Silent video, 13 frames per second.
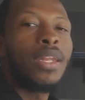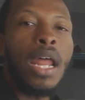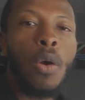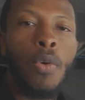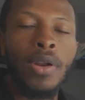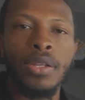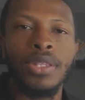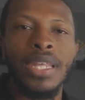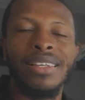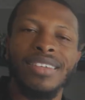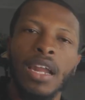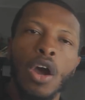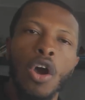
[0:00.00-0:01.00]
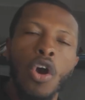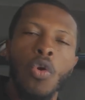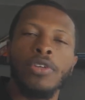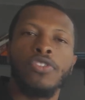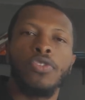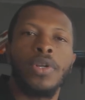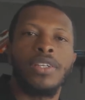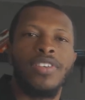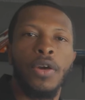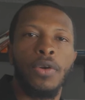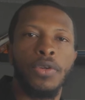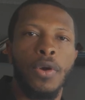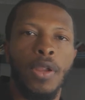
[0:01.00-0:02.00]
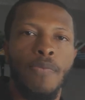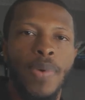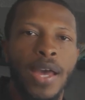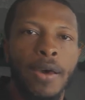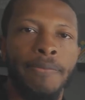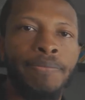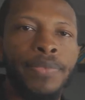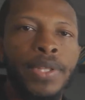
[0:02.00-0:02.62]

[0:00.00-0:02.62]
Now, one of the things that I always want to tell you all about